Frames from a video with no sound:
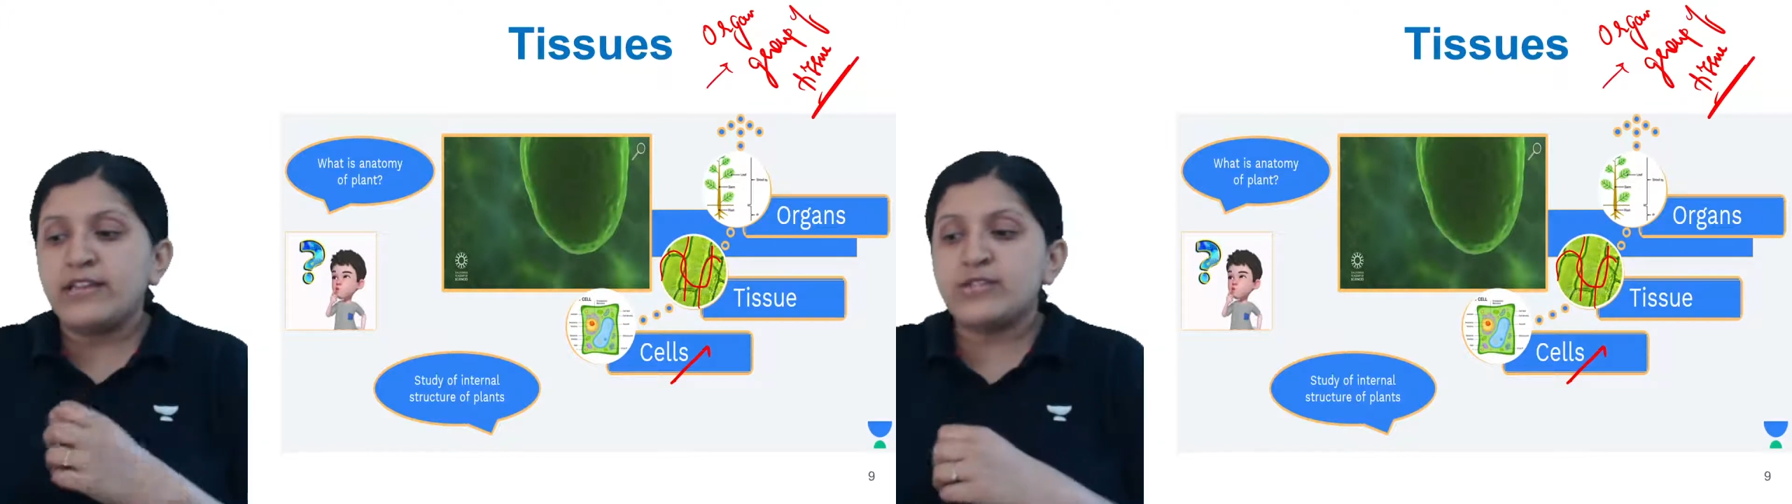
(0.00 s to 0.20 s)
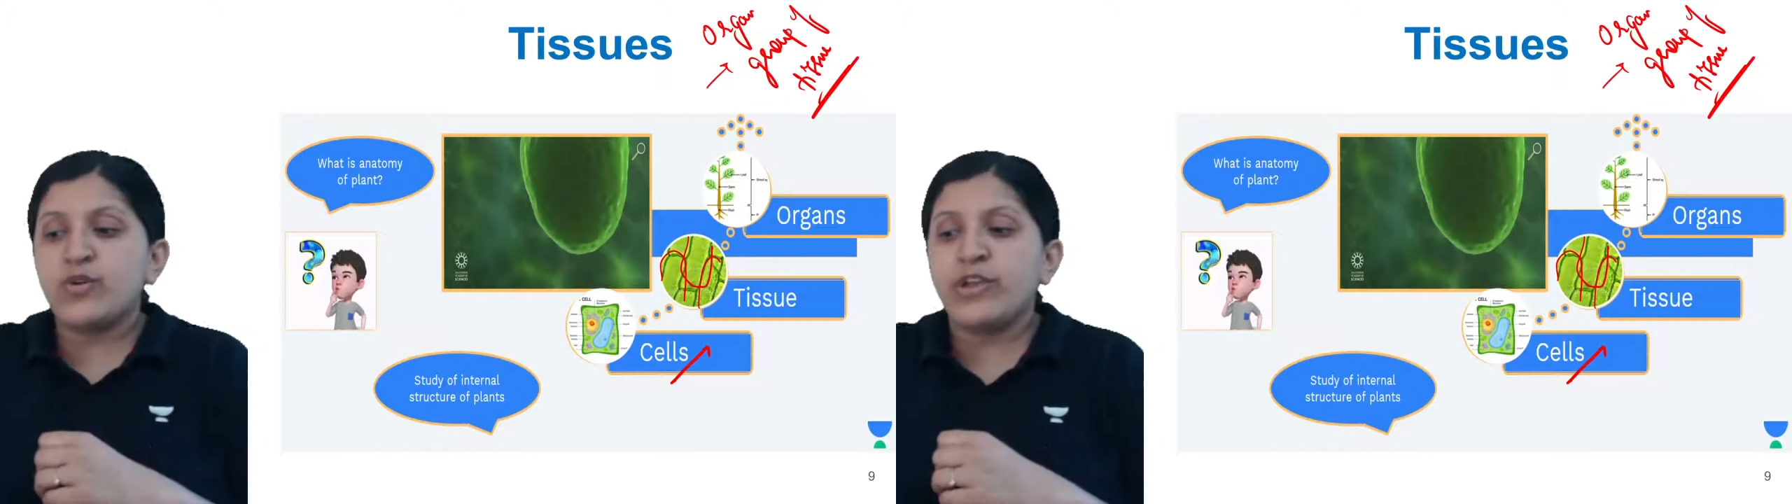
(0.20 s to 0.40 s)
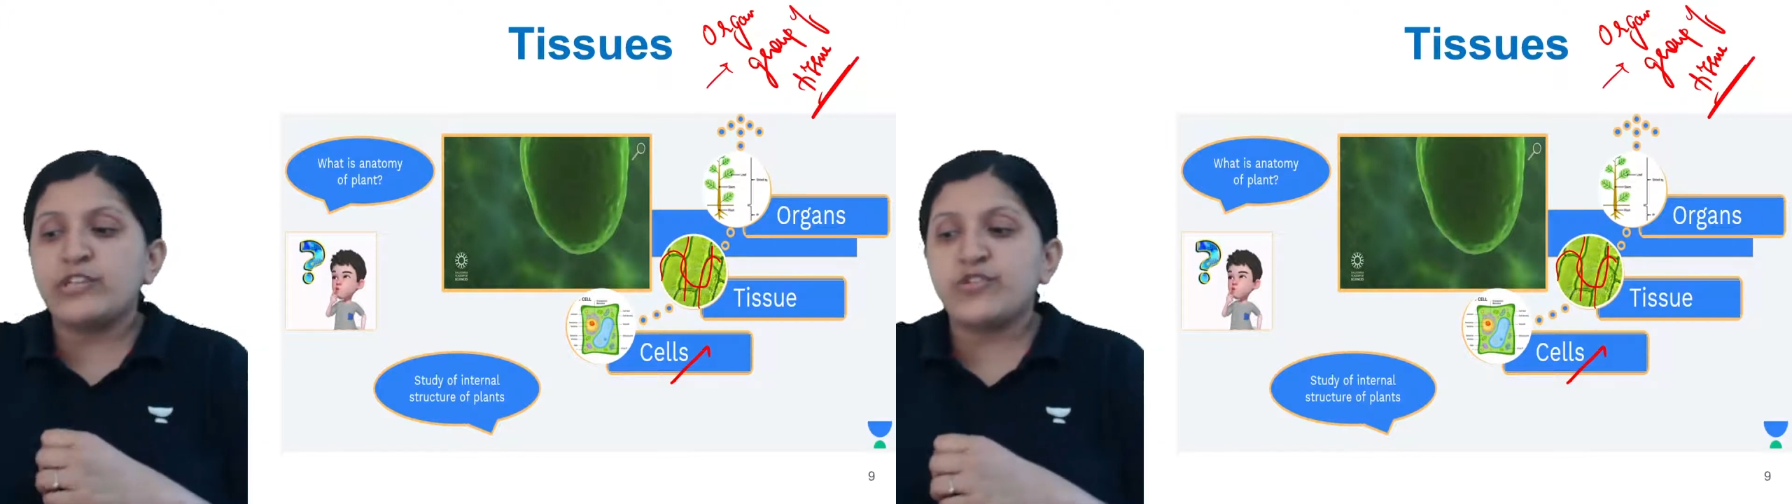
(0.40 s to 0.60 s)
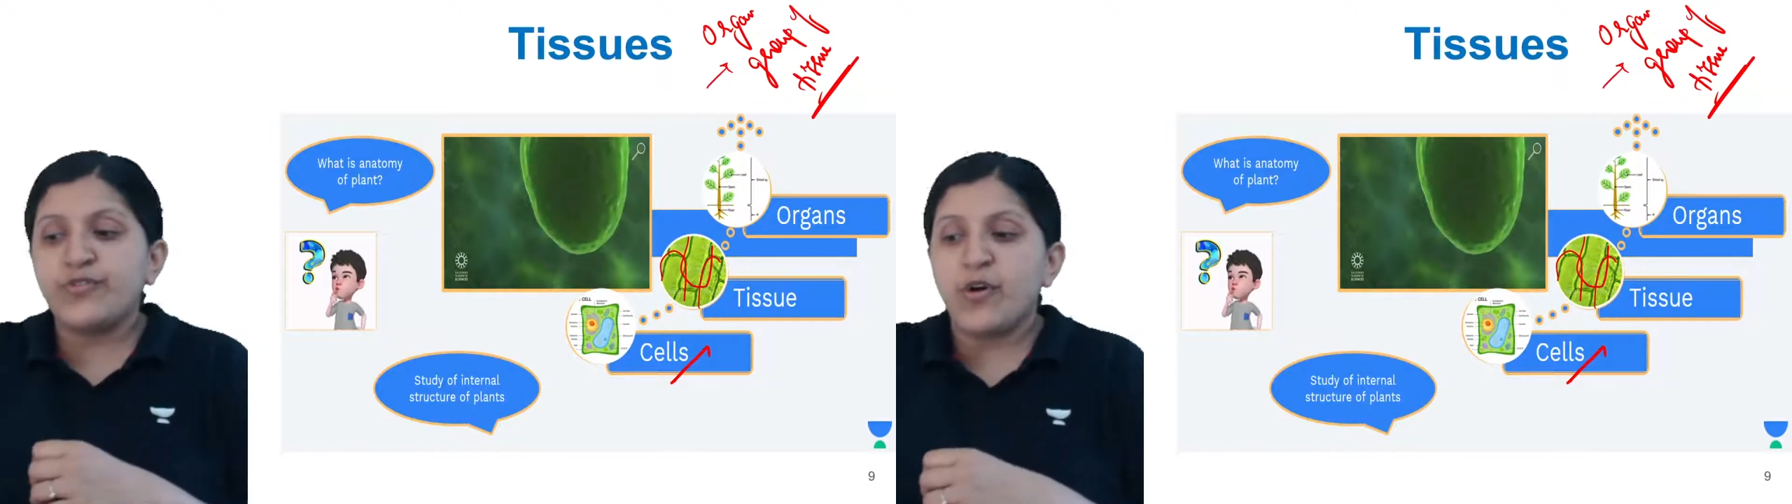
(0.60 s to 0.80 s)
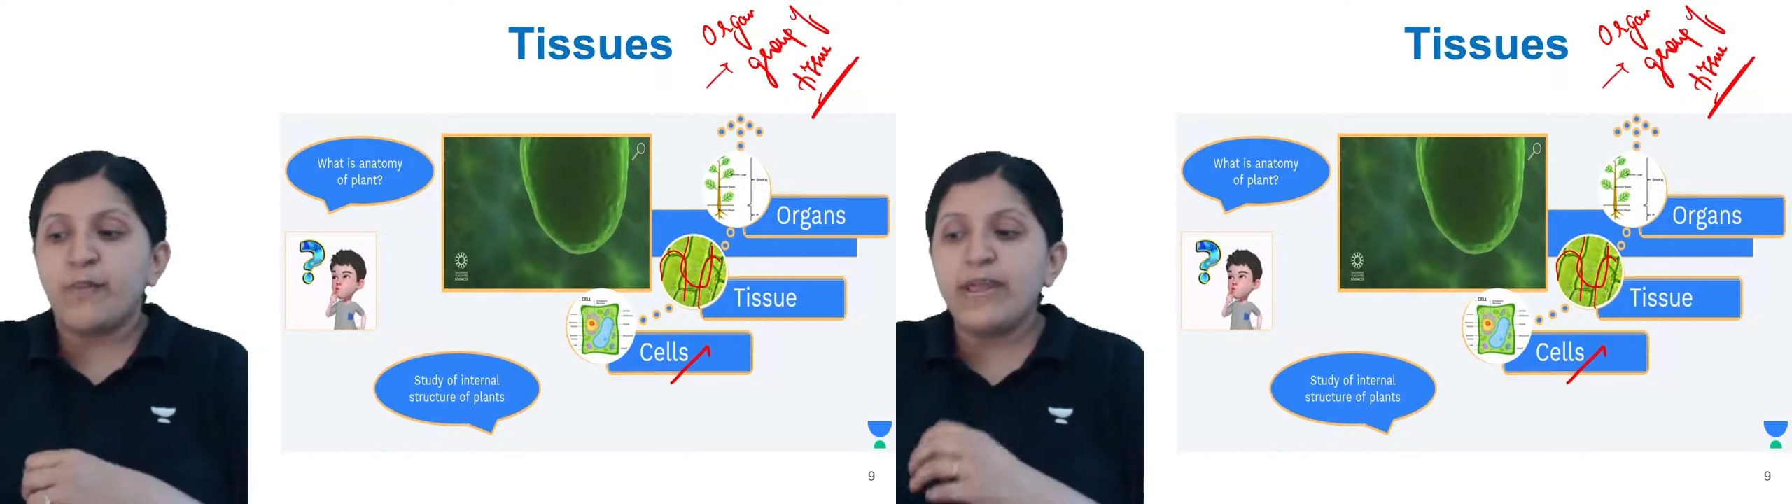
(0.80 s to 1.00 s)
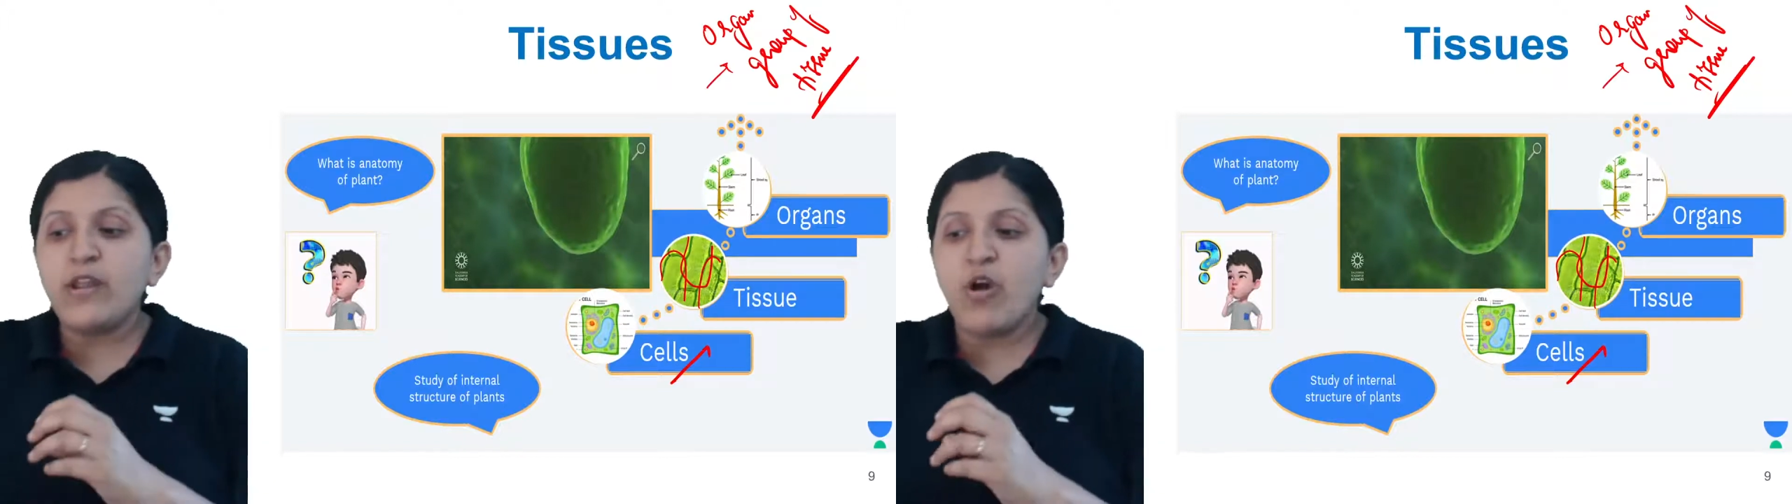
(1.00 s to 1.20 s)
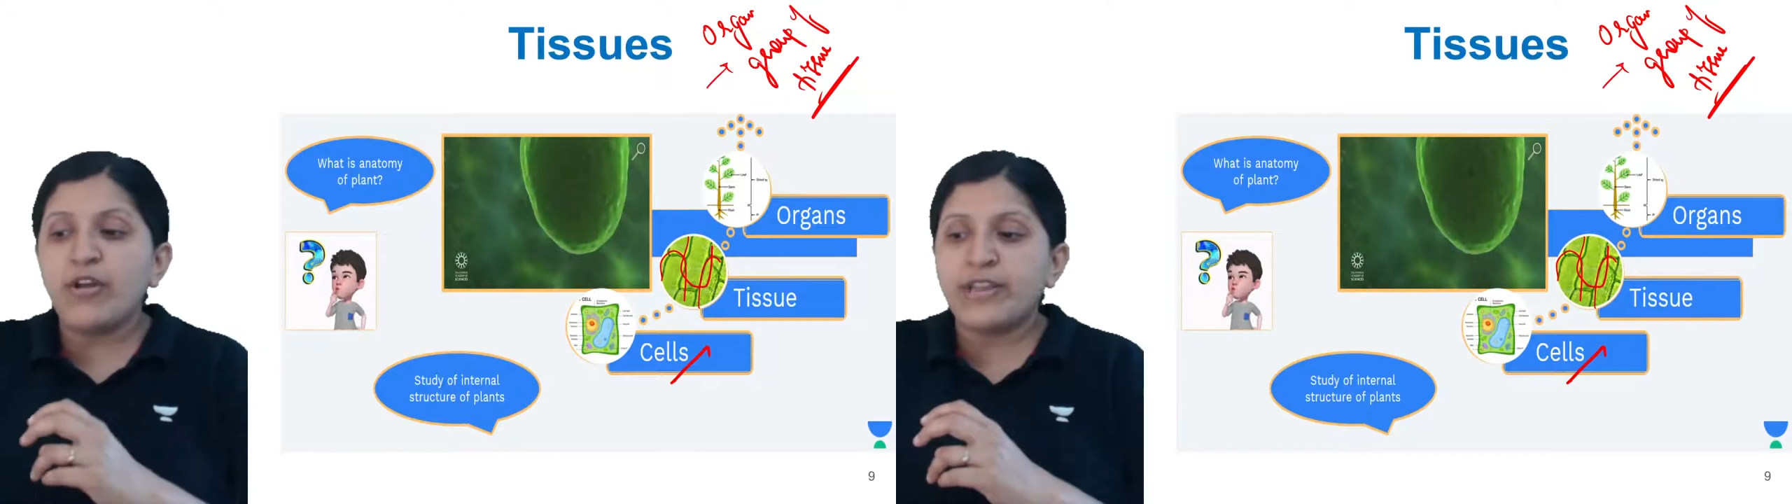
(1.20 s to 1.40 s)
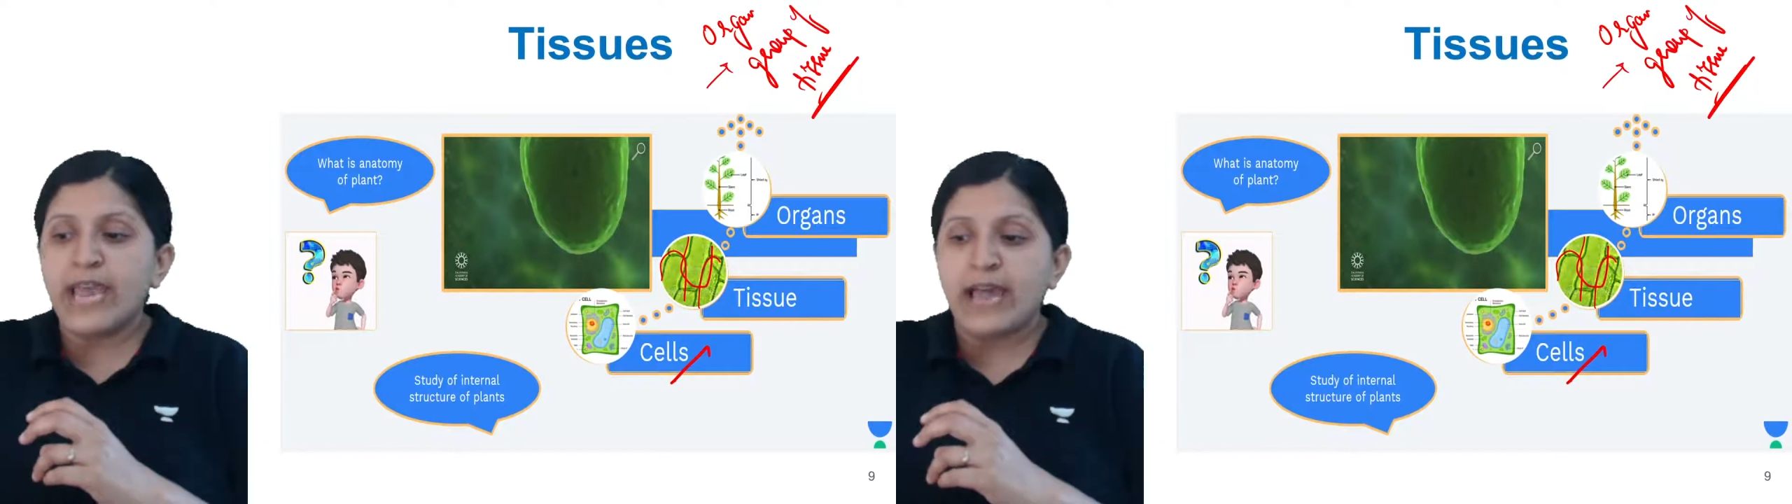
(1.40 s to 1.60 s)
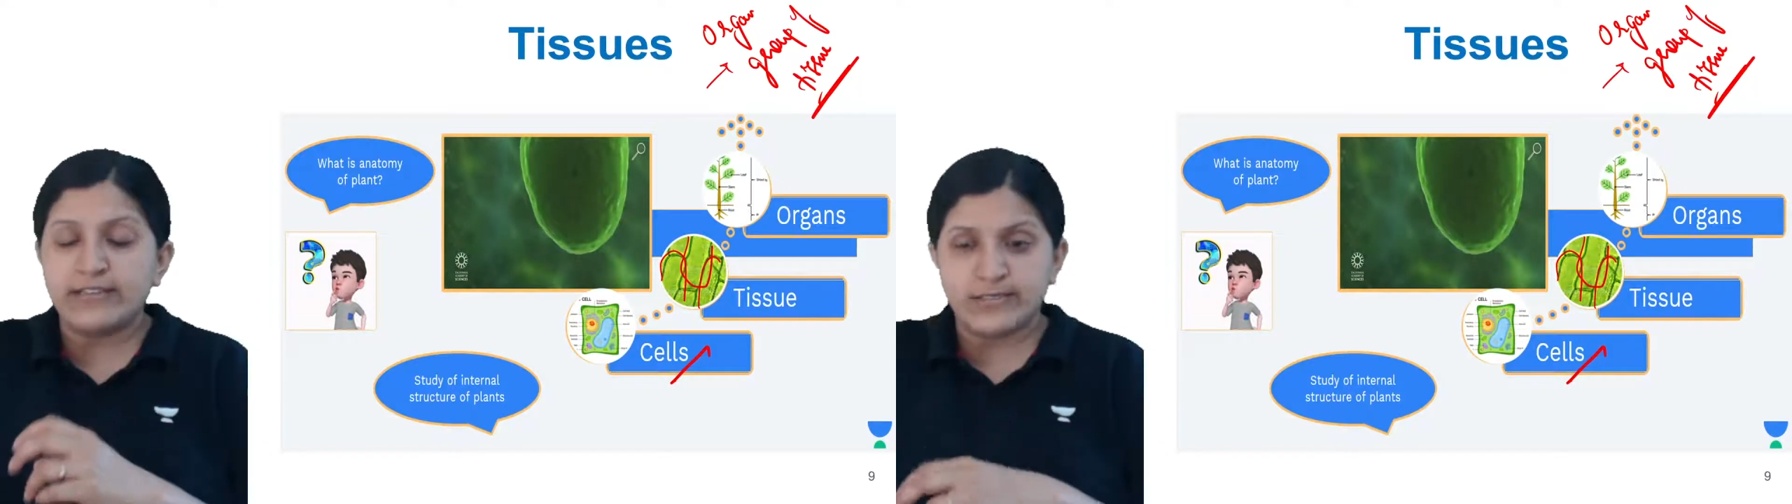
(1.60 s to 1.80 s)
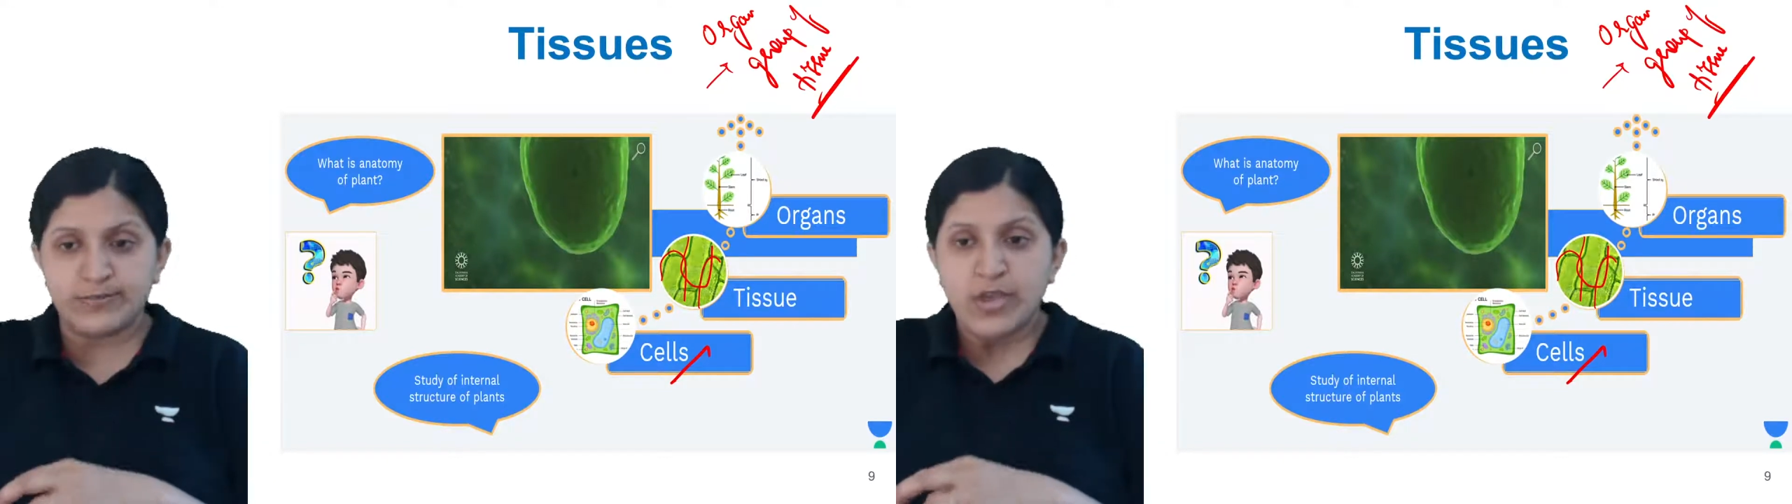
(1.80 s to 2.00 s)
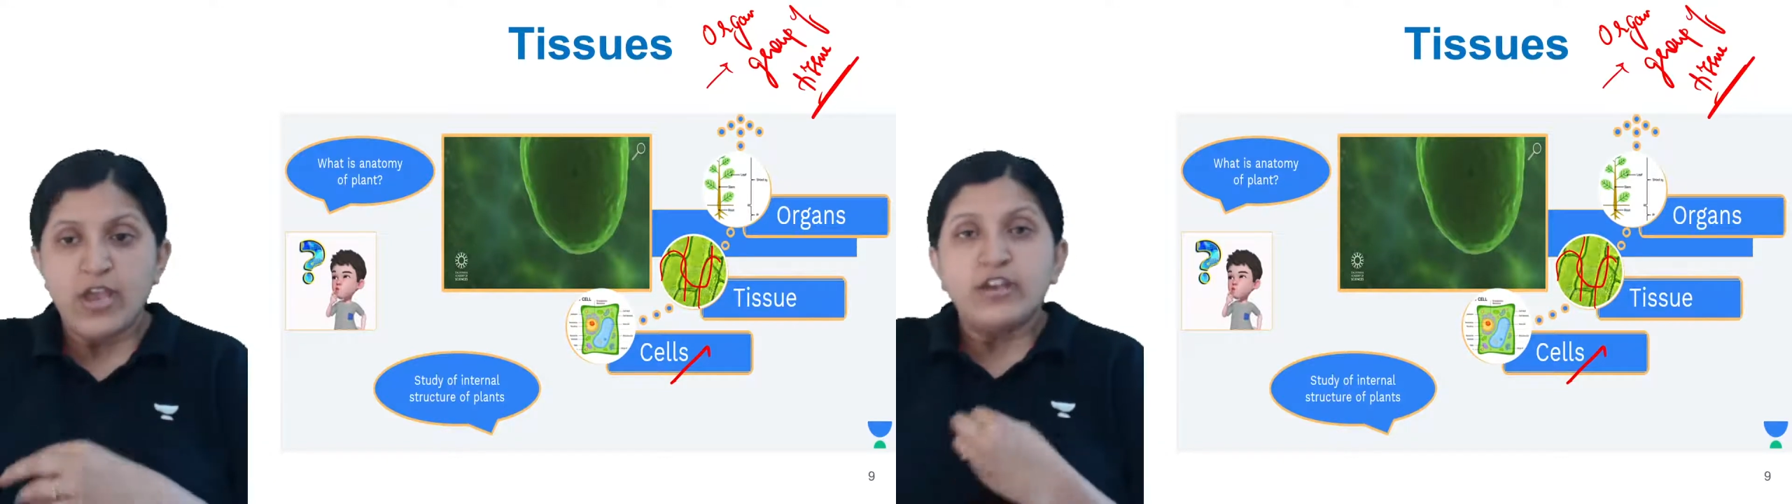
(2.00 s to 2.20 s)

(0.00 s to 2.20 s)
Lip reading: is going to form an organism.